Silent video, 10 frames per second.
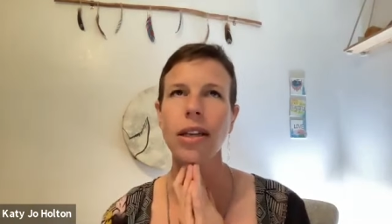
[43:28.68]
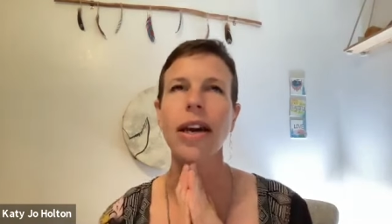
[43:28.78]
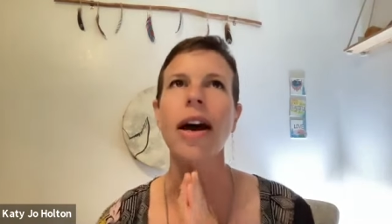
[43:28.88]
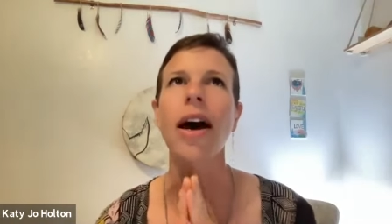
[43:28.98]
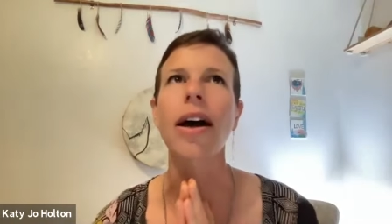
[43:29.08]

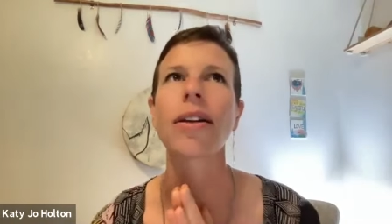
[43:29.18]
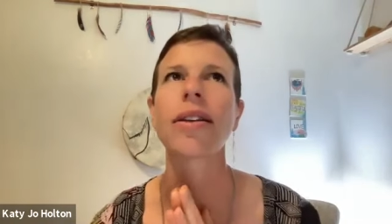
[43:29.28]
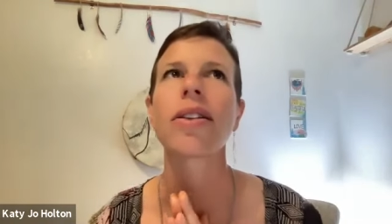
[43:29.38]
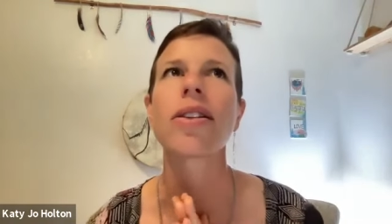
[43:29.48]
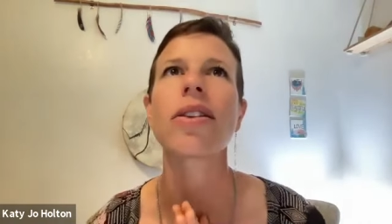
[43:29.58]
yeah
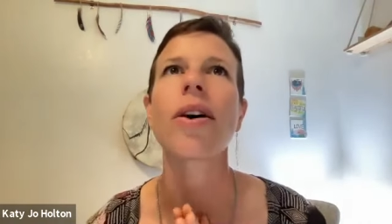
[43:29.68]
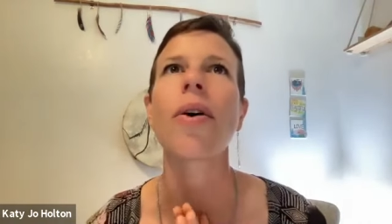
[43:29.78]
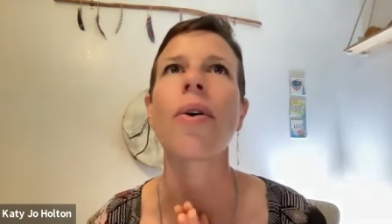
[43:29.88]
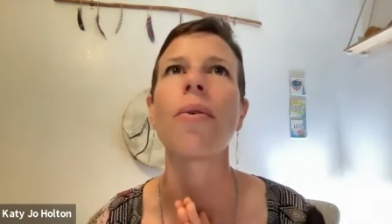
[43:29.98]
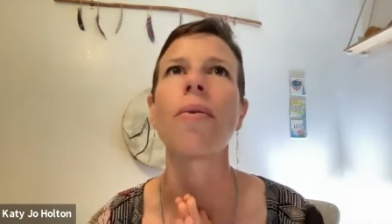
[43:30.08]

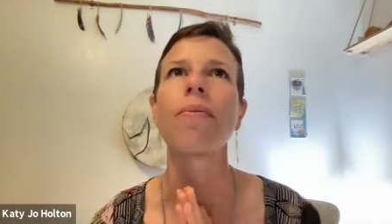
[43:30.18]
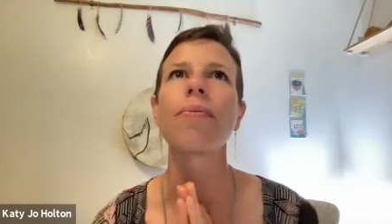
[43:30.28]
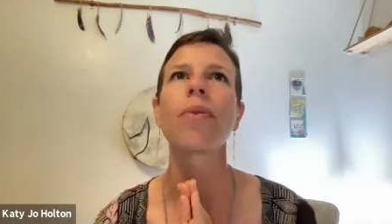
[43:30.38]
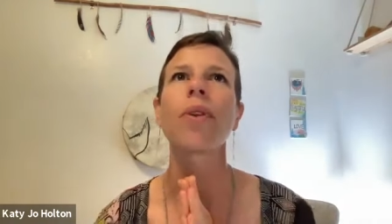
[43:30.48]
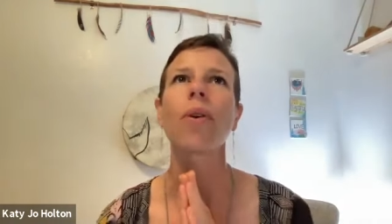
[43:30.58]
so
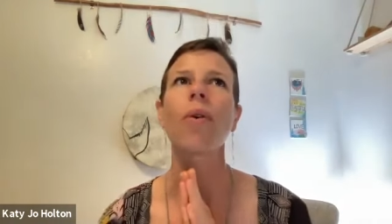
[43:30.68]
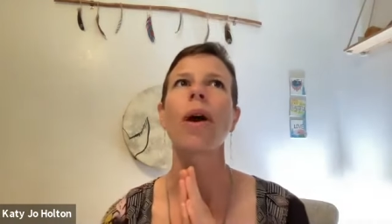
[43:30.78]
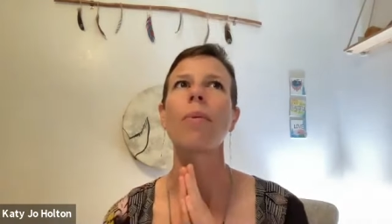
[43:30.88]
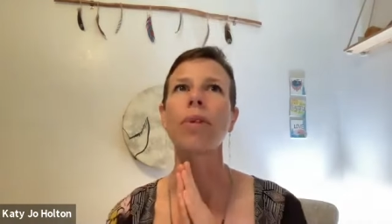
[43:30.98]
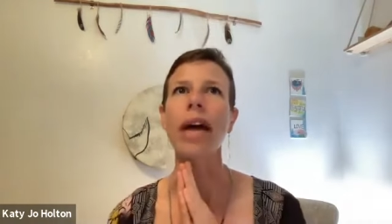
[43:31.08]

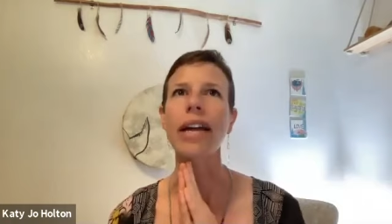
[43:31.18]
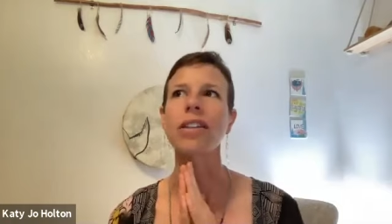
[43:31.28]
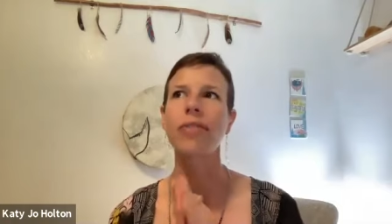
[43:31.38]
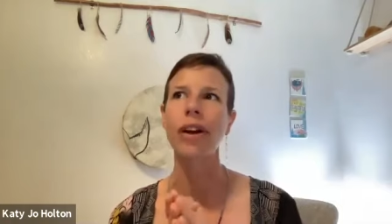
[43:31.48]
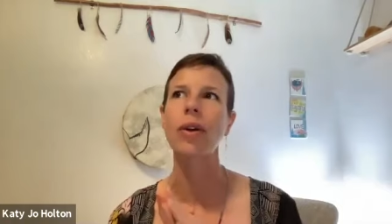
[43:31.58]
it
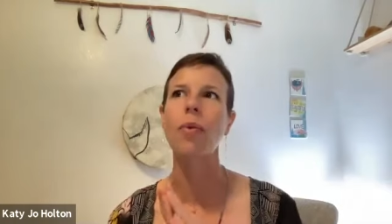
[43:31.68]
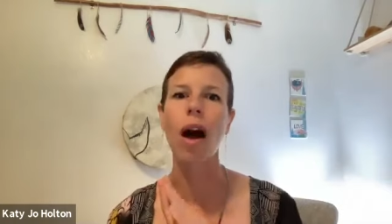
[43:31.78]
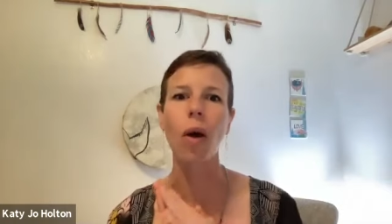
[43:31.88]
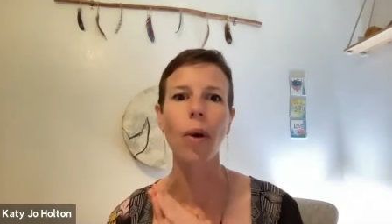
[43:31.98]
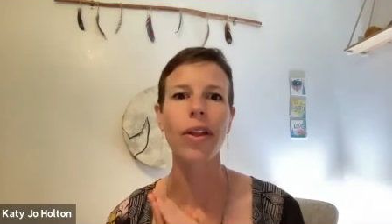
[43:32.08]
blends very
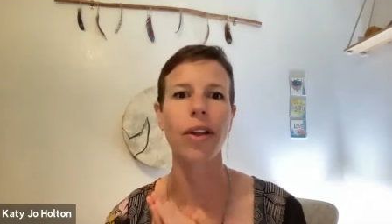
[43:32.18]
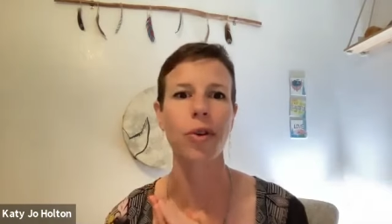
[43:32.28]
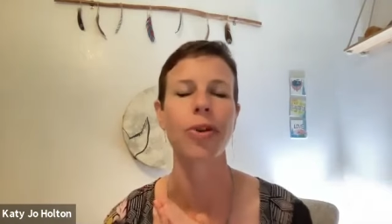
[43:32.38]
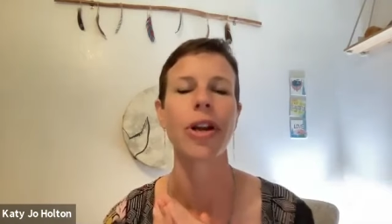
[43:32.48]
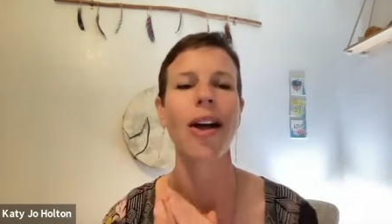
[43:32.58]
well with
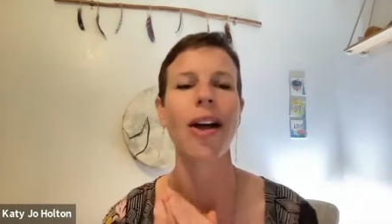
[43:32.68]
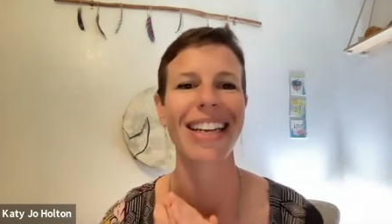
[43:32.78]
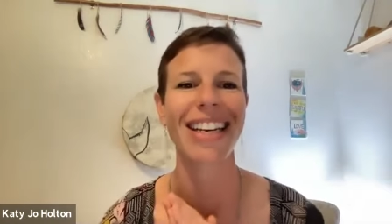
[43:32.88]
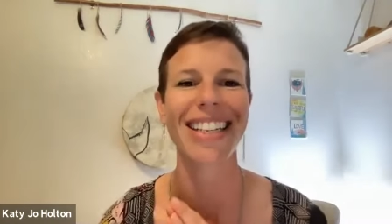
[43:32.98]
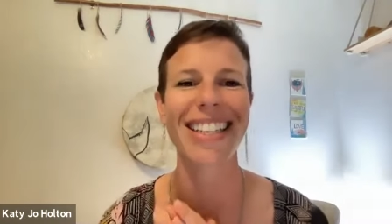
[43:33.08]
other
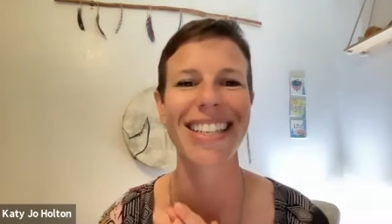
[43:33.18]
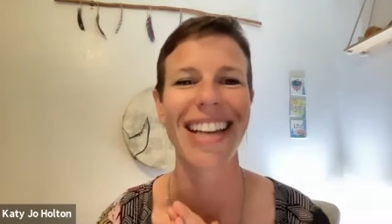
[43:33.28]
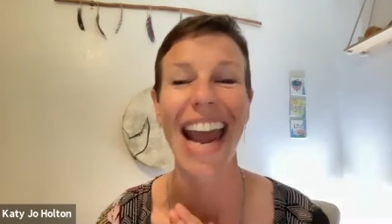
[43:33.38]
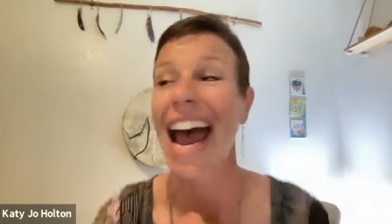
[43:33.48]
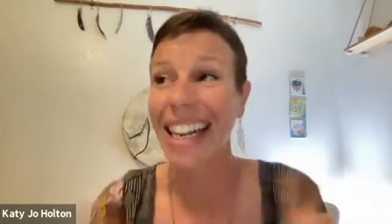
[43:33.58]
modalities
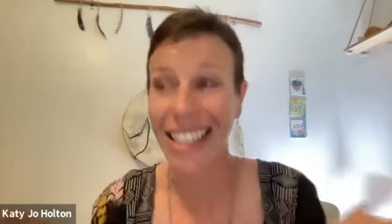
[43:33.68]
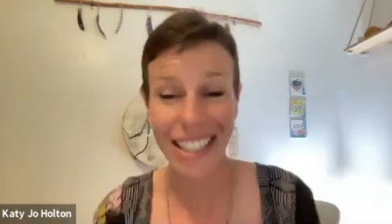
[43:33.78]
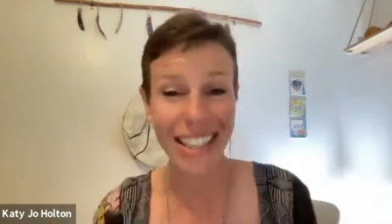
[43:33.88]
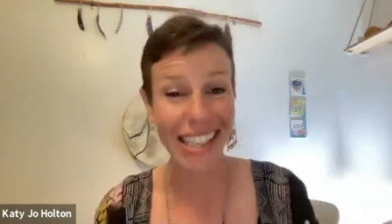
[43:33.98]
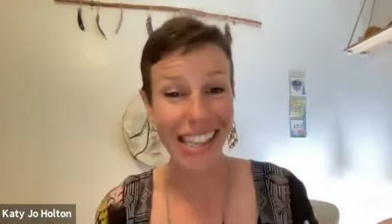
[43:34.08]
and
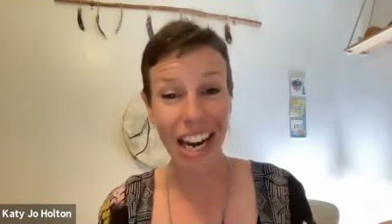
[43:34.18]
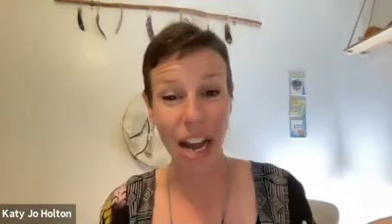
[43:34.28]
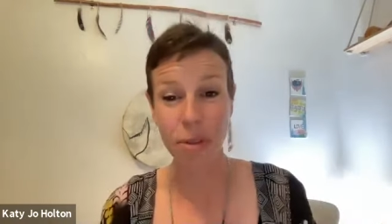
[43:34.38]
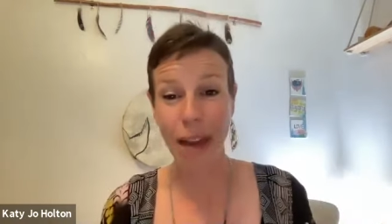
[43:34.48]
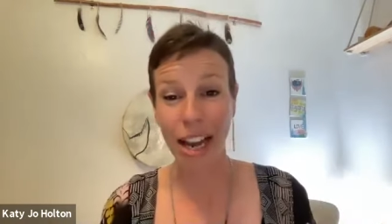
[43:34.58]
this kind of
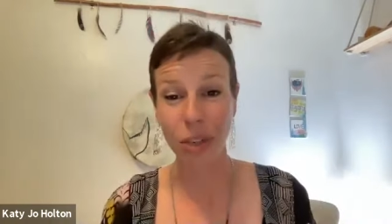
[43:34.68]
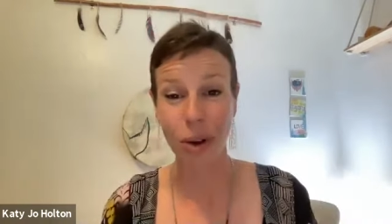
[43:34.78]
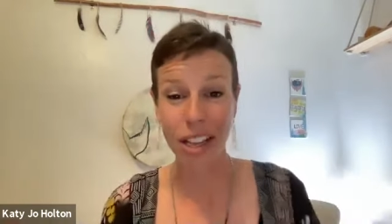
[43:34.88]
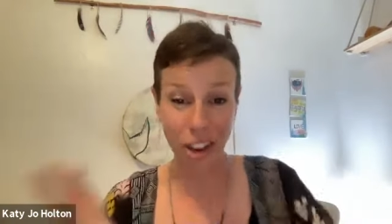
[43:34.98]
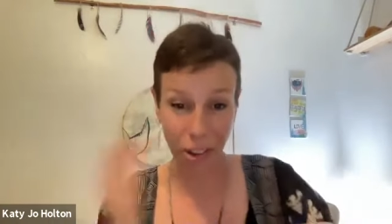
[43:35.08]
comes back to
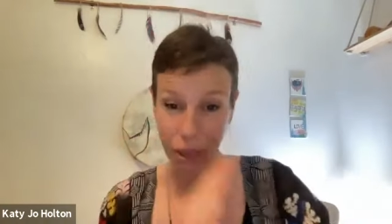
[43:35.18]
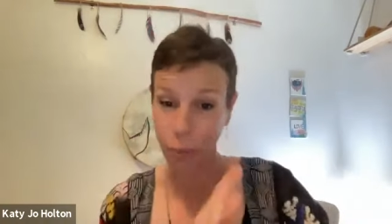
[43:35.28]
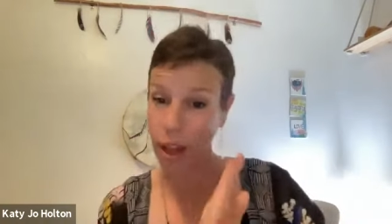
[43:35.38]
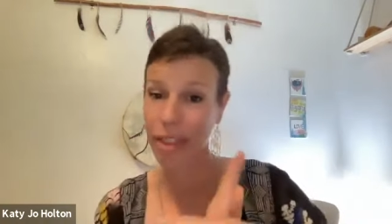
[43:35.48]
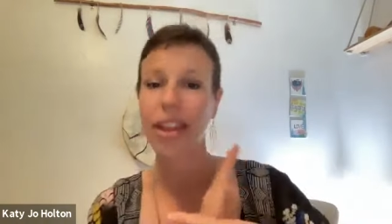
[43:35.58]
where I started
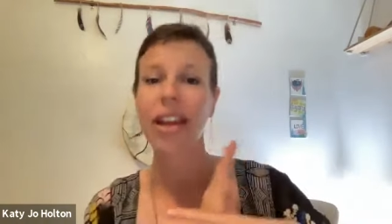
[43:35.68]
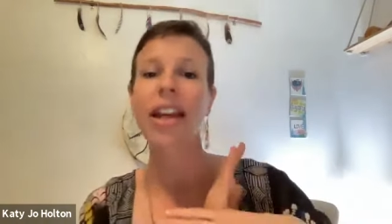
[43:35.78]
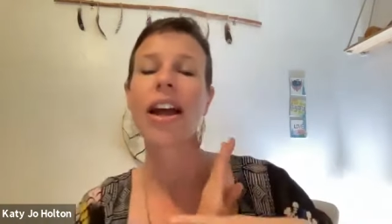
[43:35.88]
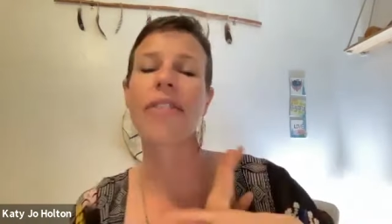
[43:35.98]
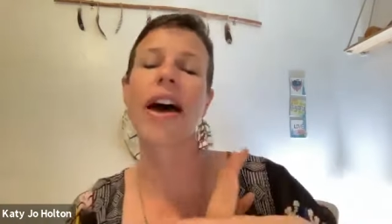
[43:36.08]
with
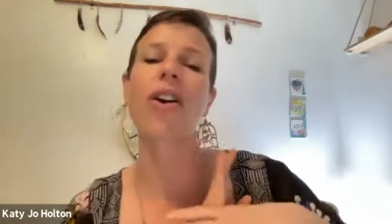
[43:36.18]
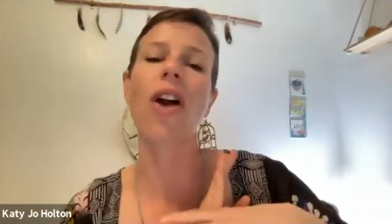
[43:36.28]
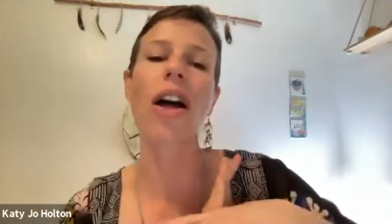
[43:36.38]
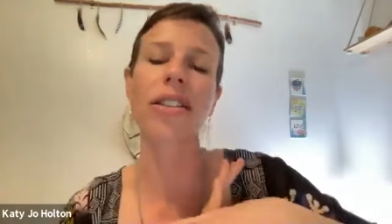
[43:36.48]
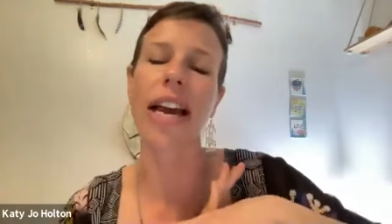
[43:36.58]
that
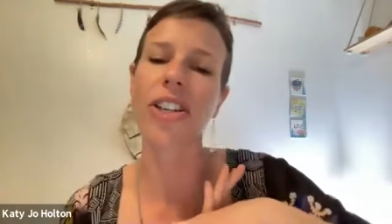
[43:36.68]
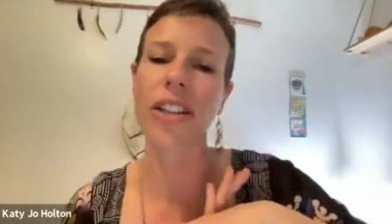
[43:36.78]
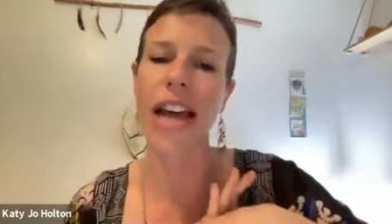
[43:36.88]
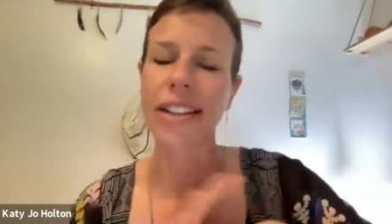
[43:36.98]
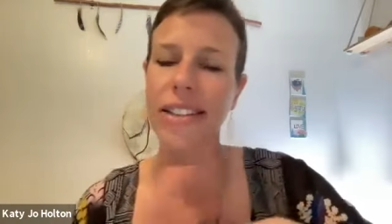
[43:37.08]
cross
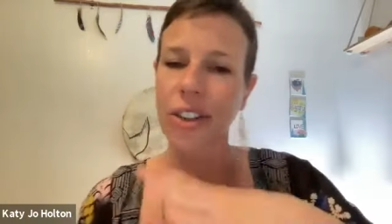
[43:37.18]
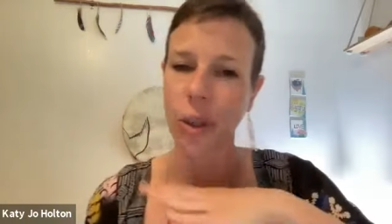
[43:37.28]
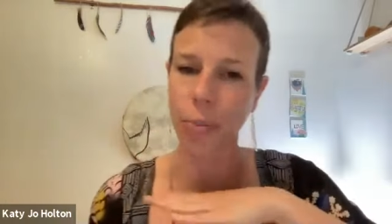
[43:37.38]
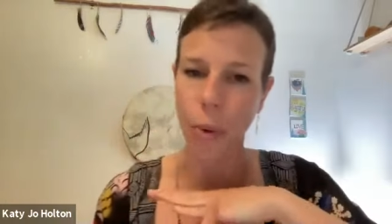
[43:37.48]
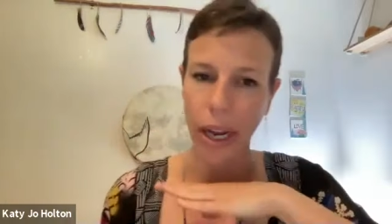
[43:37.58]
section, that
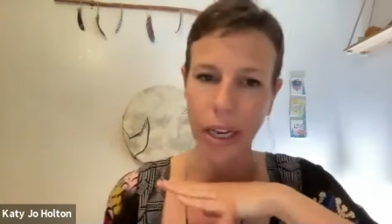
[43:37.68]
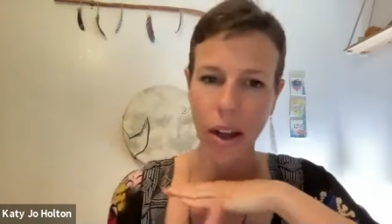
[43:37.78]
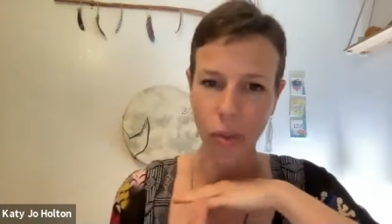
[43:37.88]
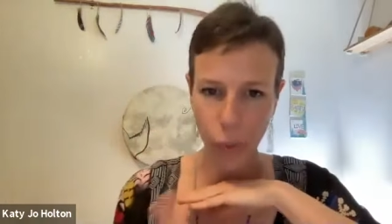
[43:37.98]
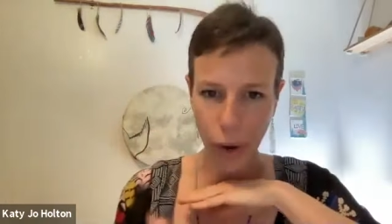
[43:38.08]
center point
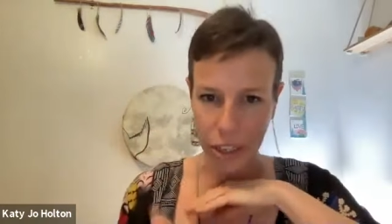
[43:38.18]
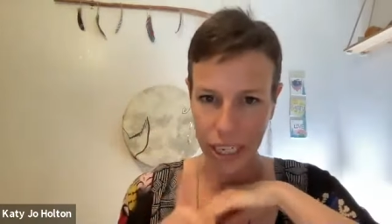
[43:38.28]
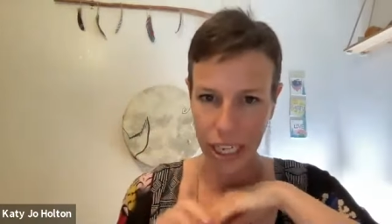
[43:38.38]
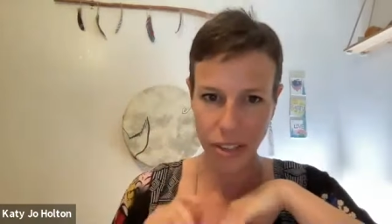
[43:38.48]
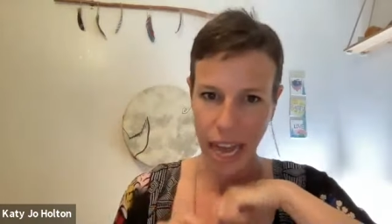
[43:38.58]
of where your
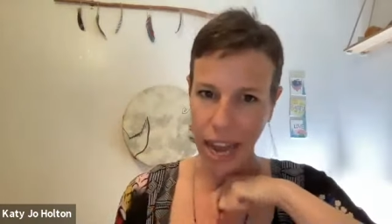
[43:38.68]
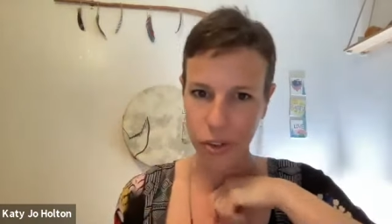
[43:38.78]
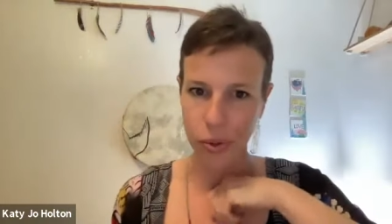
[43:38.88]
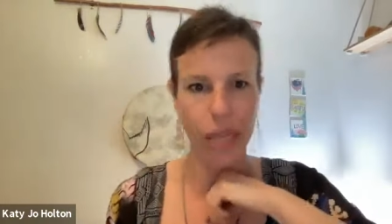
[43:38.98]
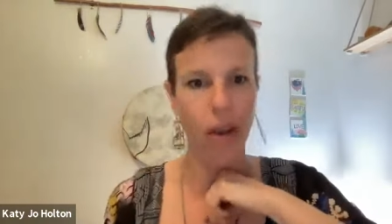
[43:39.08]
gifts
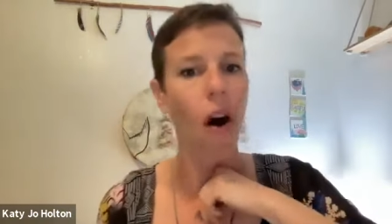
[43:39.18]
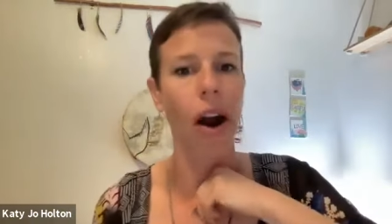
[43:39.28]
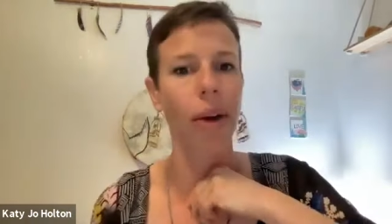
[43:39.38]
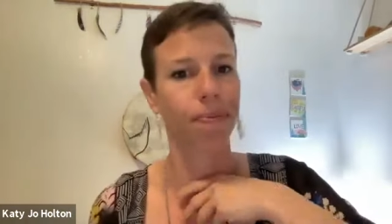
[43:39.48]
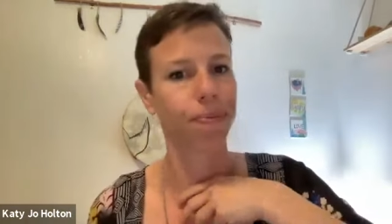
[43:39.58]
actually
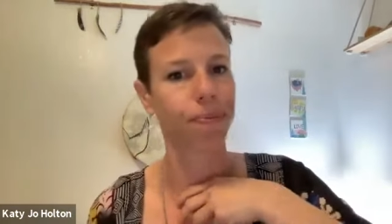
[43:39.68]
are